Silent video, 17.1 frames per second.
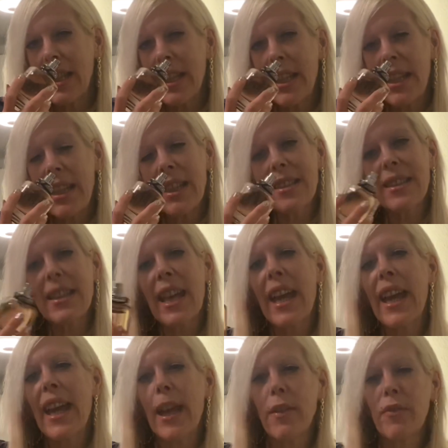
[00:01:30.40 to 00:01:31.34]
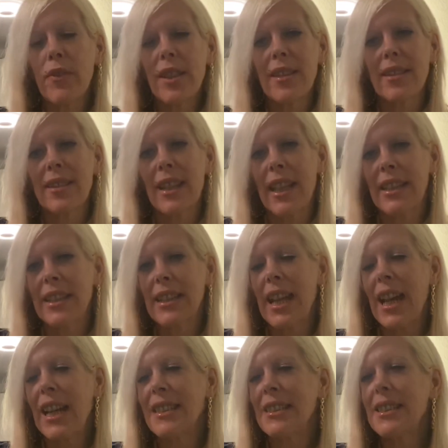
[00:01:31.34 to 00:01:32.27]
It's a heavy scent,
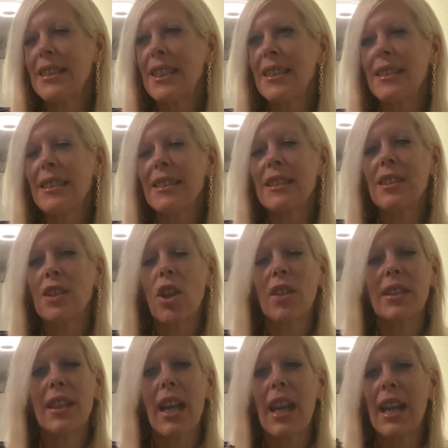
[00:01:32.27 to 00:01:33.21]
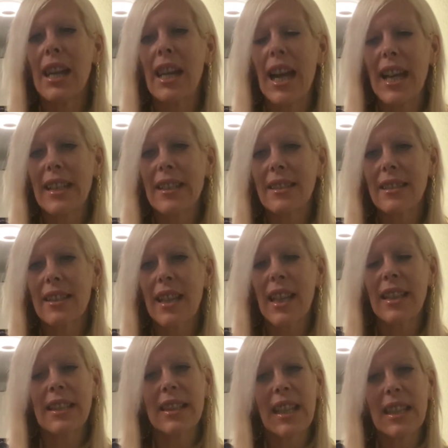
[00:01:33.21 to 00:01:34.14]
guys. This is not a light
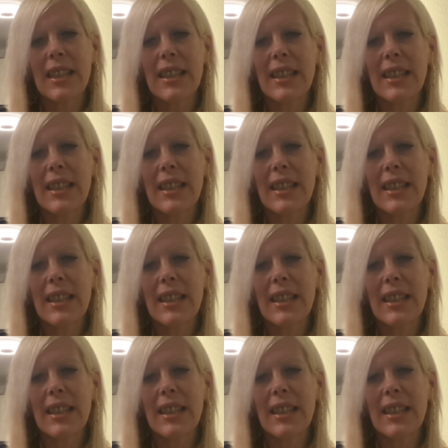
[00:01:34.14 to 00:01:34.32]
scent.